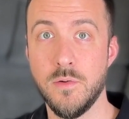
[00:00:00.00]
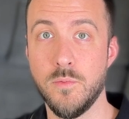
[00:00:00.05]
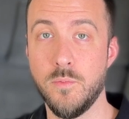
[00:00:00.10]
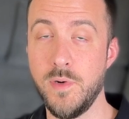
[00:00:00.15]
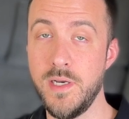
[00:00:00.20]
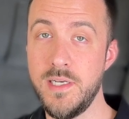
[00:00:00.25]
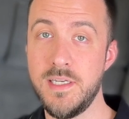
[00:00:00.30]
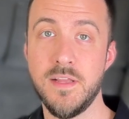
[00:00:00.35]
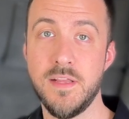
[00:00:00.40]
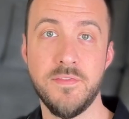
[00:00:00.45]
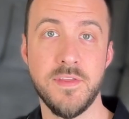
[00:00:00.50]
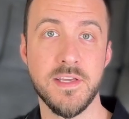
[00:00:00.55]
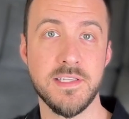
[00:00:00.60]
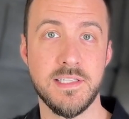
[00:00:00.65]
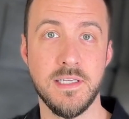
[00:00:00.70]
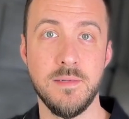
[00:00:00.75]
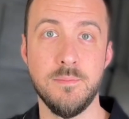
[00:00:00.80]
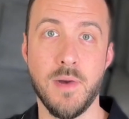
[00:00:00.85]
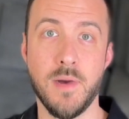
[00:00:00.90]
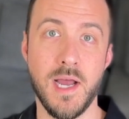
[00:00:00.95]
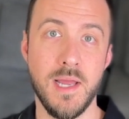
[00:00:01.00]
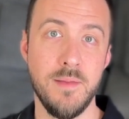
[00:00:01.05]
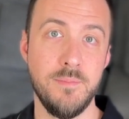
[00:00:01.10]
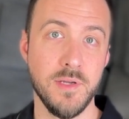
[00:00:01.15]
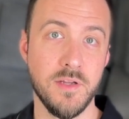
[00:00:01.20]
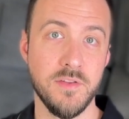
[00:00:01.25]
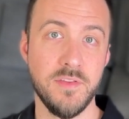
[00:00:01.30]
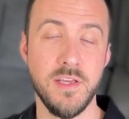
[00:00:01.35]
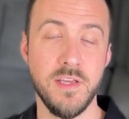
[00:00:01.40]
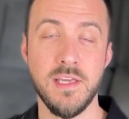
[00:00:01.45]
We did this in my
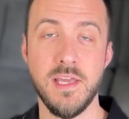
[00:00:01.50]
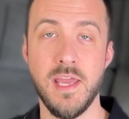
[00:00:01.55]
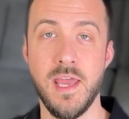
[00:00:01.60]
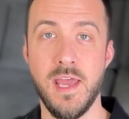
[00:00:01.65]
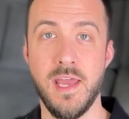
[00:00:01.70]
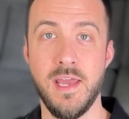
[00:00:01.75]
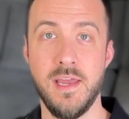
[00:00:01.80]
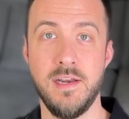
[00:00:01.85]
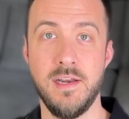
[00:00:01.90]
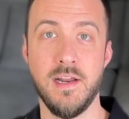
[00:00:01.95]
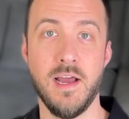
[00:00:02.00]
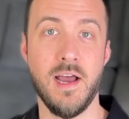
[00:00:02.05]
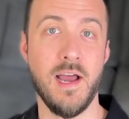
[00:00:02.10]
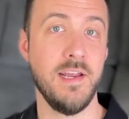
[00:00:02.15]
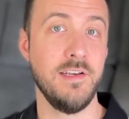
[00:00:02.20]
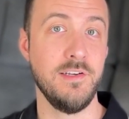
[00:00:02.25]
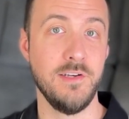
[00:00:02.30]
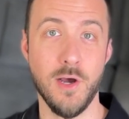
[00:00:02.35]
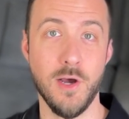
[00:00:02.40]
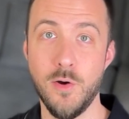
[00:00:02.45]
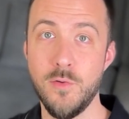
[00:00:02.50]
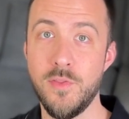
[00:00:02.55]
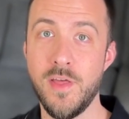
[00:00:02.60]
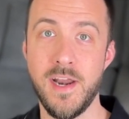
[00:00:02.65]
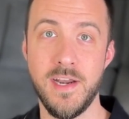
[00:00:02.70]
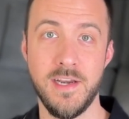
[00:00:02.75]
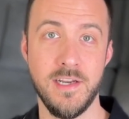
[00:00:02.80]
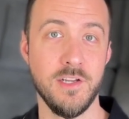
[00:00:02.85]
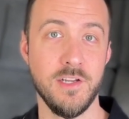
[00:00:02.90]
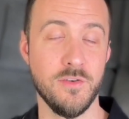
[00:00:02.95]
building, and I know
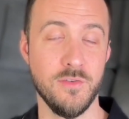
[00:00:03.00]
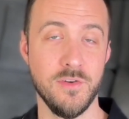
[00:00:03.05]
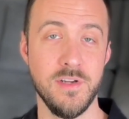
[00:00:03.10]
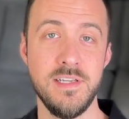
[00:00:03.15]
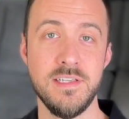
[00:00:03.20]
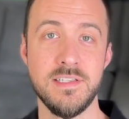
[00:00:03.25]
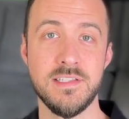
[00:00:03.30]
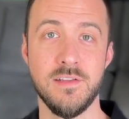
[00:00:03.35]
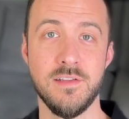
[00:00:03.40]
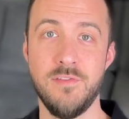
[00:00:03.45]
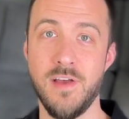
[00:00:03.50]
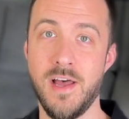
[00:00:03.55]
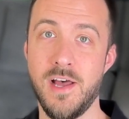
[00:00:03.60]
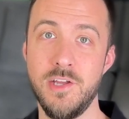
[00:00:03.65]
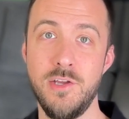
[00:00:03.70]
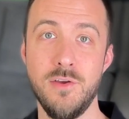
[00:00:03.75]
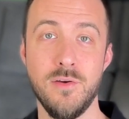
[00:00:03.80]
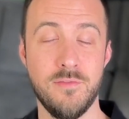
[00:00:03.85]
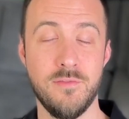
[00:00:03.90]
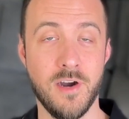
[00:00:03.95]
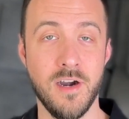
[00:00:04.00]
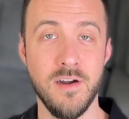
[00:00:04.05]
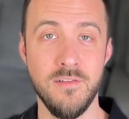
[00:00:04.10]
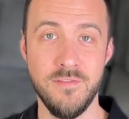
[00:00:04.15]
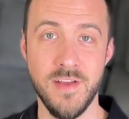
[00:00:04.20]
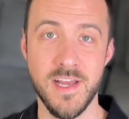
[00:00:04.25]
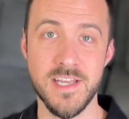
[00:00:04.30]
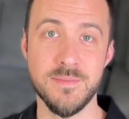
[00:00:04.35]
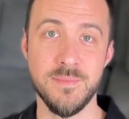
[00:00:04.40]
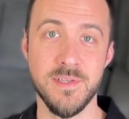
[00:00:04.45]
that it increased the value of our
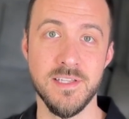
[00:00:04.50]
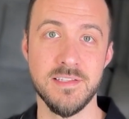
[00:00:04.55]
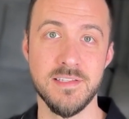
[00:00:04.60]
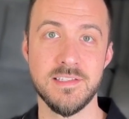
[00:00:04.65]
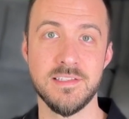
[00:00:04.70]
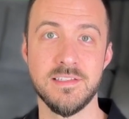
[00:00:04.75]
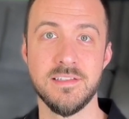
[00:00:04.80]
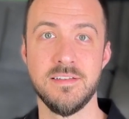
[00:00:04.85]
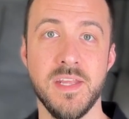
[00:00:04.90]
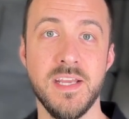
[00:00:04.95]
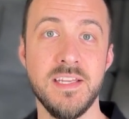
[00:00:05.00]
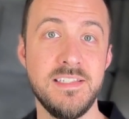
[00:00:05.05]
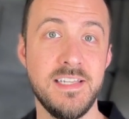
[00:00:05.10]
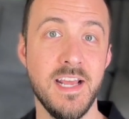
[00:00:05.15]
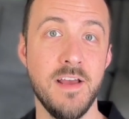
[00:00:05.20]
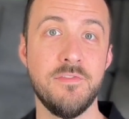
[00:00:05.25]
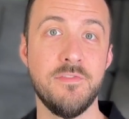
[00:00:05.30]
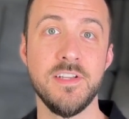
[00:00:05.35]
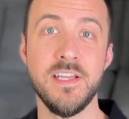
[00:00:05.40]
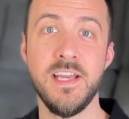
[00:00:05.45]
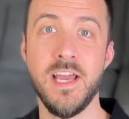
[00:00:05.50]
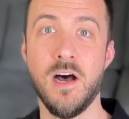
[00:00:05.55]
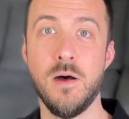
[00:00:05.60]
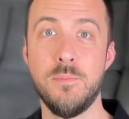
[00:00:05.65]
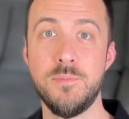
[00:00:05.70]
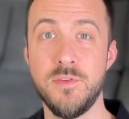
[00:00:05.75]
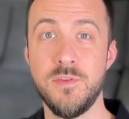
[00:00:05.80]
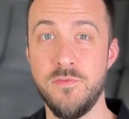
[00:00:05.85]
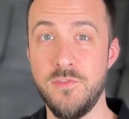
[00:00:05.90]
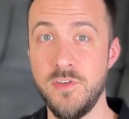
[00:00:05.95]
investments. It definitely
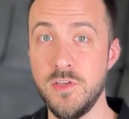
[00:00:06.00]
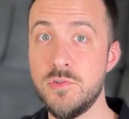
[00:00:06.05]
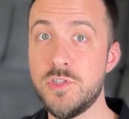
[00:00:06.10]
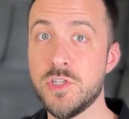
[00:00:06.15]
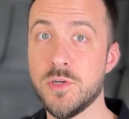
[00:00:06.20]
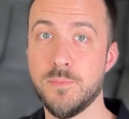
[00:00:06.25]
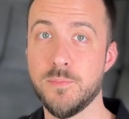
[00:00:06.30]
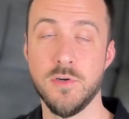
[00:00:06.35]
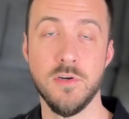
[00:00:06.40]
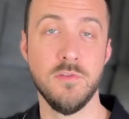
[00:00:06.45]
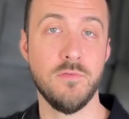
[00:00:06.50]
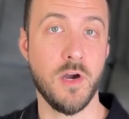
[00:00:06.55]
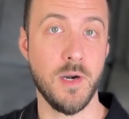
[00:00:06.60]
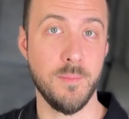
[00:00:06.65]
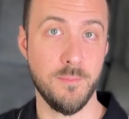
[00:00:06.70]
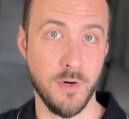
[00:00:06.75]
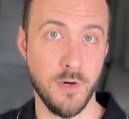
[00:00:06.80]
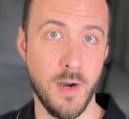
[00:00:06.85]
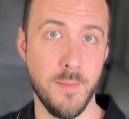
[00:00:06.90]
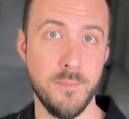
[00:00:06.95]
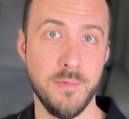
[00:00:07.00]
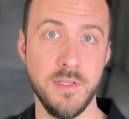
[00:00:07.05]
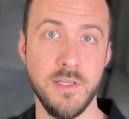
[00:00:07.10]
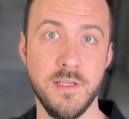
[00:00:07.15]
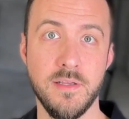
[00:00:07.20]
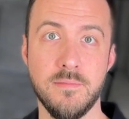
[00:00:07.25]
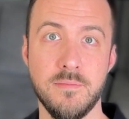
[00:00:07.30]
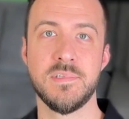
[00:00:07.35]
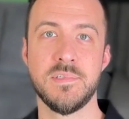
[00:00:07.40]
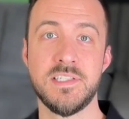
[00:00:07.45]
helped future-proof our
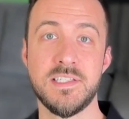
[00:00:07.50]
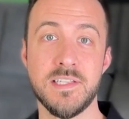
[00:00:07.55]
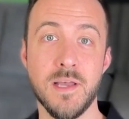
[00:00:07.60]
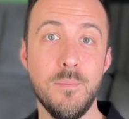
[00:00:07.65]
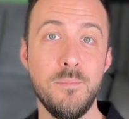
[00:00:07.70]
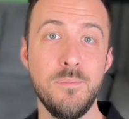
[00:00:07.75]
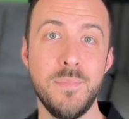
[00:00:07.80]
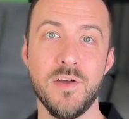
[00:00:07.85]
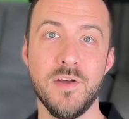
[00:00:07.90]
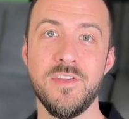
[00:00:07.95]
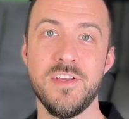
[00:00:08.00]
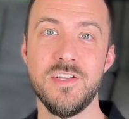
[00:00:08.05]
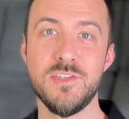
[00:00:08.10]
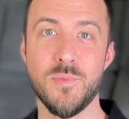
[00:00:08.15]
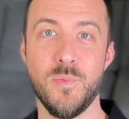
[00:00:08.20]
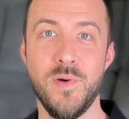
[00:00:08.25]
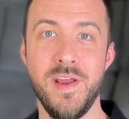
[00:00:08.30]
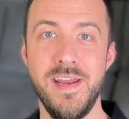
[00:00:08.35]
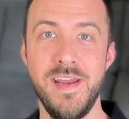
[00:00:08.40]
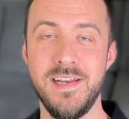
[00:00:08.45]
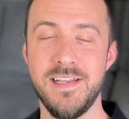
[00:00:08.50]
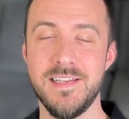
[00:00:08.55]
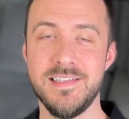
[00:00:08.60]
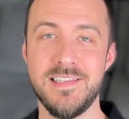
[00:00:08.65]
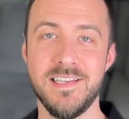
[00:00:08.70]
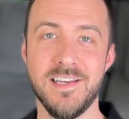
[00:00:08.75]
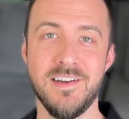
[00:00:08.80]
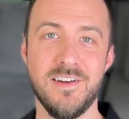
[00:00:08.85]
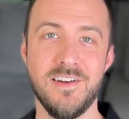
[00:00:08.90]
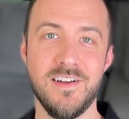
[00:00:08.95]
property. Some buildings wait
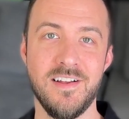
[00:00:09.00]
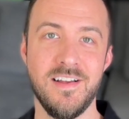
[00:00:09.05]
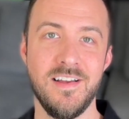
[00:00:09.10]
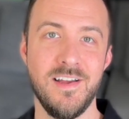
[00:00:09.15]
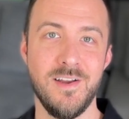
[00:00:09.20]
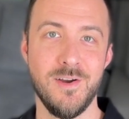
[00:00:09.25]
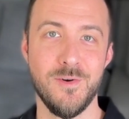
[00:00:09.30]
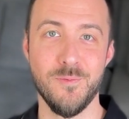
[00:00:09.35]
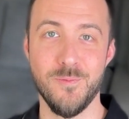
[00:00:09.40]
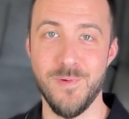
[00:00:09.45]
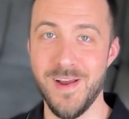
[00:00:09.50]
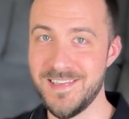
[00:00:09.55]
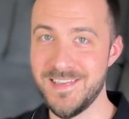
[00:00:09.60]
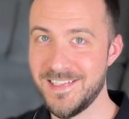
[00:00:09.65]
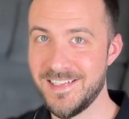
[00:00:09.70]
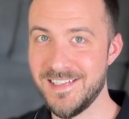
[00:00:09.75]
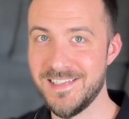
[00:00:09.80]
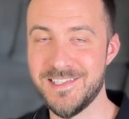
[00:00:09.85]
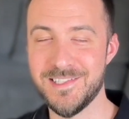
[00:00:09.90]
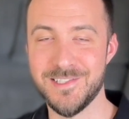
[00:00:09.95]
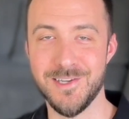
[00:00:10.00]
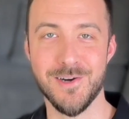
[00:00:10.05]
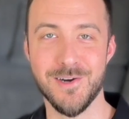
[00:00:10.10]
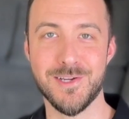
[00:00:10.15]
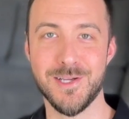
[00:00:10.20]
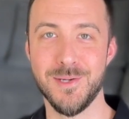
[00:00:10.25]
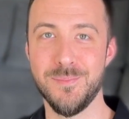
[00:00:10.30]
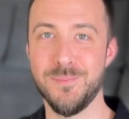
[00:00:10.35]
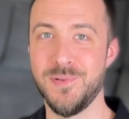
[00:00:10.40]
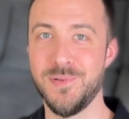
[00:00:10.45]
until residents start
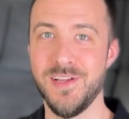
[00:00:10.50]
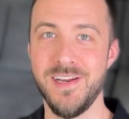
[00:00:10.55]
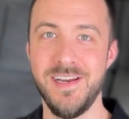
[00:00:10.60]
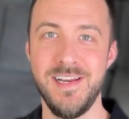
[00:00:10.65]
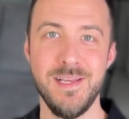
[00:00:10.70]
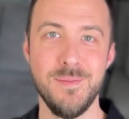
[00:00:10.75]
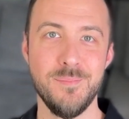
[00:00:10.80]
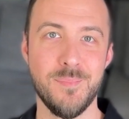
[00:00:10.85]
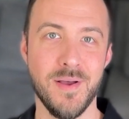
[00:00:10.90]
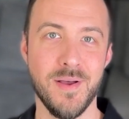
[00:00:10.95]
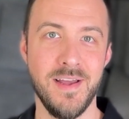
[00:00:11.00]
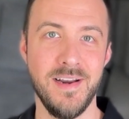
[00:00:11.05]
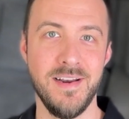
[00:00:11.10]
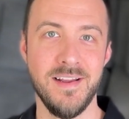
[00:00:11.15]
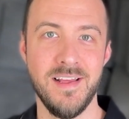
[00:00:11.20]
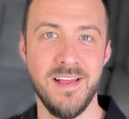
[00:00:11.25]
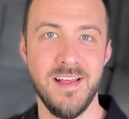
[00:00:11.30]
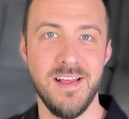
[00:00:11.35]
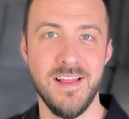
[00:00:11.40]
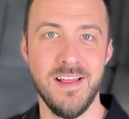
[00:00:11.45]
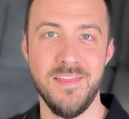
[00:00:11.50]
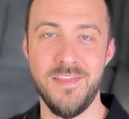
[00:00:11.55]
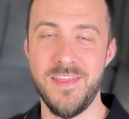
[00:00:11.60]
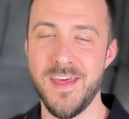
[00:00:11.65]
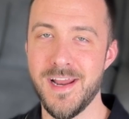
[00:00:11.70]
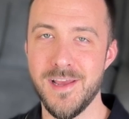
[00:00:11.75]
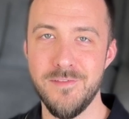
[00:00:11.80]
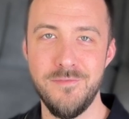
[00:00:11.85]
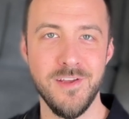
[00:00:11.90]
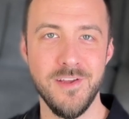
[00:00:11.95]
complaining, but
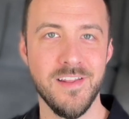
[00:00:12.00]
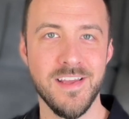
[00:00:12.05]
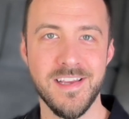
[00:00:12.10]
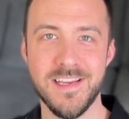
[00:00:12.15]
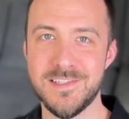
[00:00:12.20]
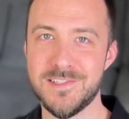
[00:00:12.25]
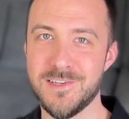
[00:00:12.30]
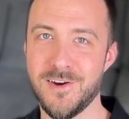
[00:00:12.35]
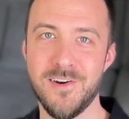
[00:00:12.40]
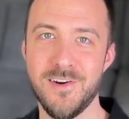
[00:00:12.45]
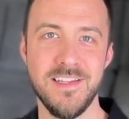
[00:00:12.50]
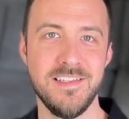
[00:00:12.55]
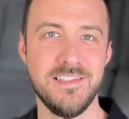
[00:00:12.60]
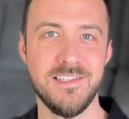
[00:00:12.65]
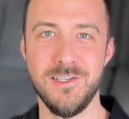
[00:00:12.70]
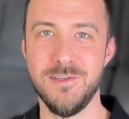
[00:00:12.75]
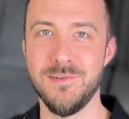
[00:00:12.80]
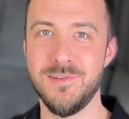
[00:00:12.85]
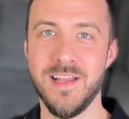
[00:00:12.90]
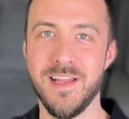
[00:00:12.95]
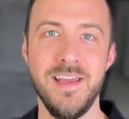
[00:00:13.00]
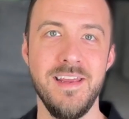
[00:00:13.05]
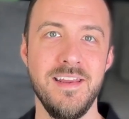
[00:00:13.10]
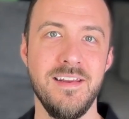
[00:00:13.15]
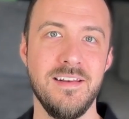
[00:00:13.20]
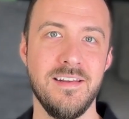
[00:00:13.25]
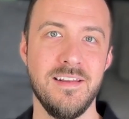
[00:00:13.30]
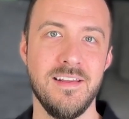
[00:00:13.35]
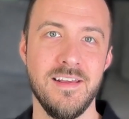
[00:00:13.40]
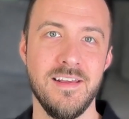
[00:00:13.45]
then I feel like it's already too late.